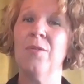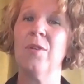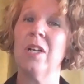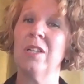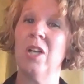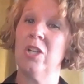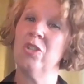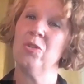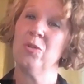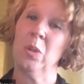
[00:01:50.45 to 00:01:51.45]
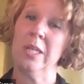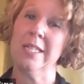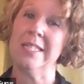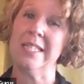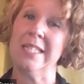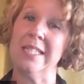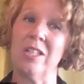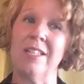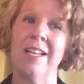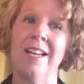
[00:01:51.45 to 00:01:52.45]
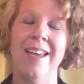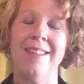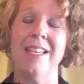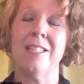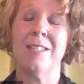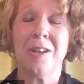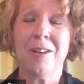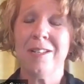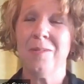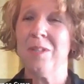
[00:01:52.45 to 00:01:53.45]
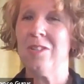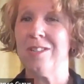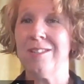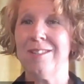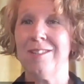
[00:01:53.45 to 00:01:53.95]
for a larger organization that started with just